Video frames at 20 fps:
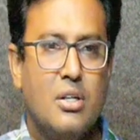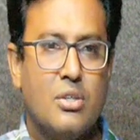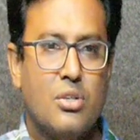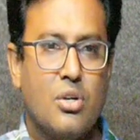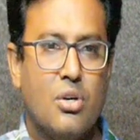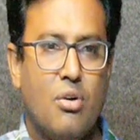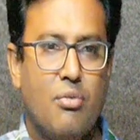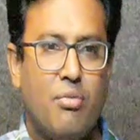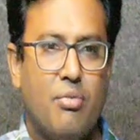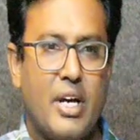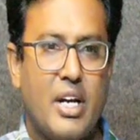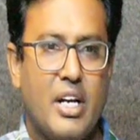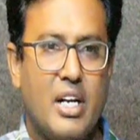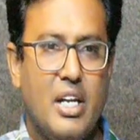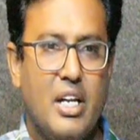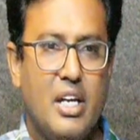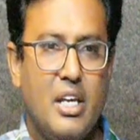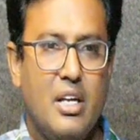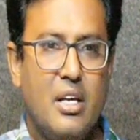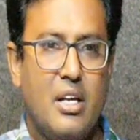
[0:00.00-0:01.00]
So
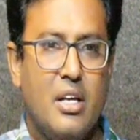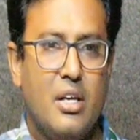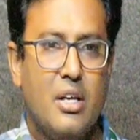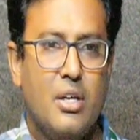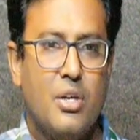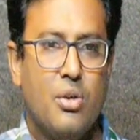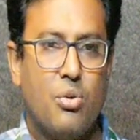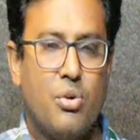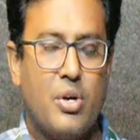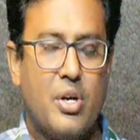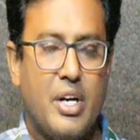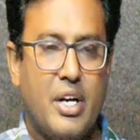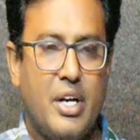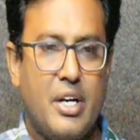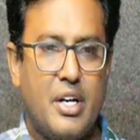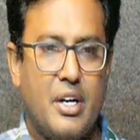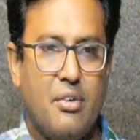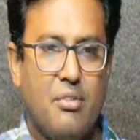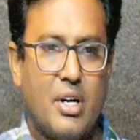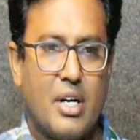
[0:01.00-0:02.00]
finally you
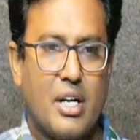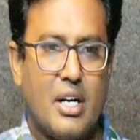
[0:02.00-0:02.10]
created one